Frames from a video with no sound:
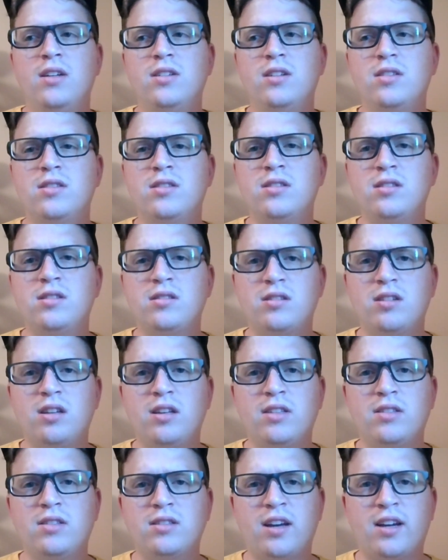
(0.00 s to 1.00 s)
doesn't
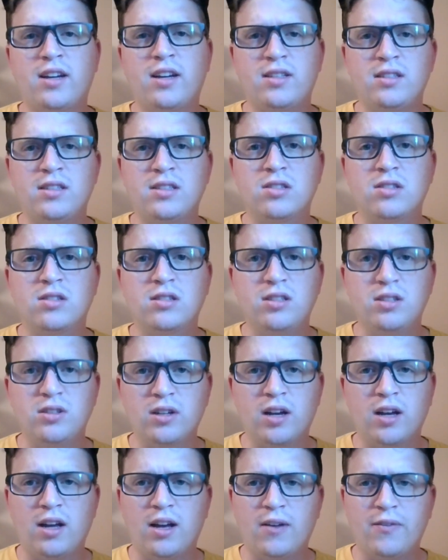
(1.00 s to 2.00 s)
exactly
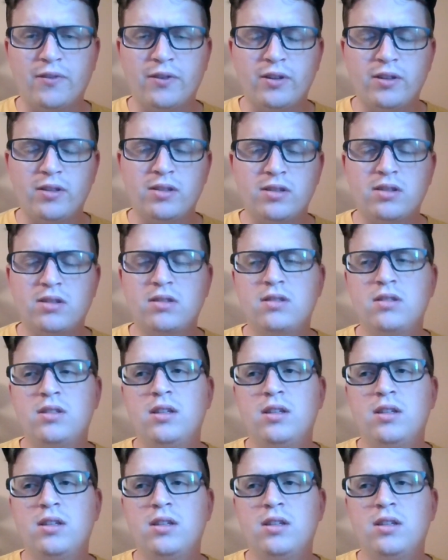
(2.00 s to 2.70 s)
instill confidence.